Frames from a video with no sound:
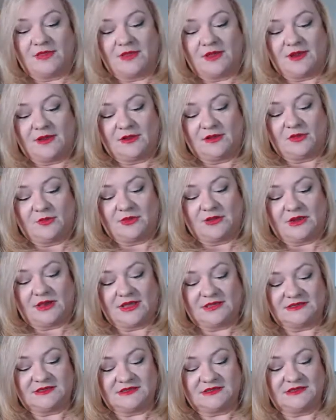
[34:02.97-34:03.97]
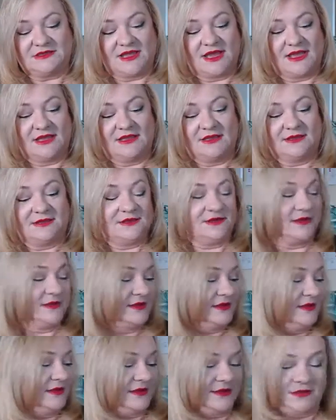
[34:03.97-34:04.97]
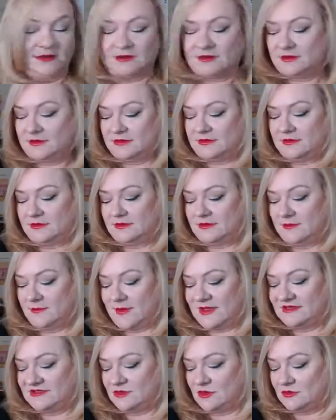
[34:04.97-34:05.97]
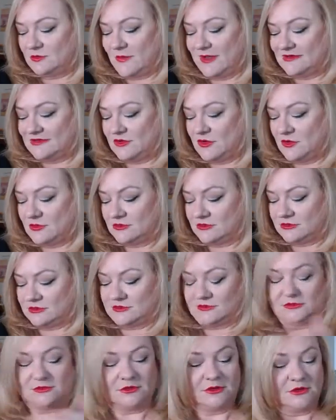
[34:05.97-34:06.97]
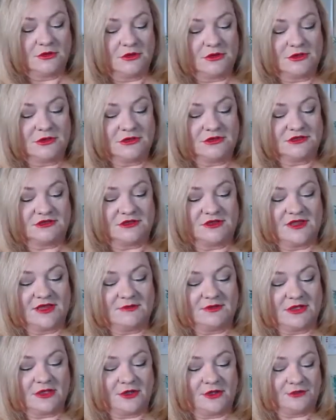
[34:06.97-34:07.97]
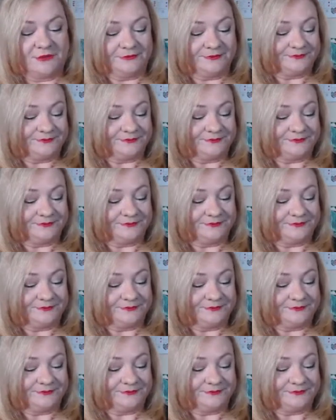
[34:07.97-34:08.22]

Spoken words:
that a little bit later today. Waste not, want not. So there we go.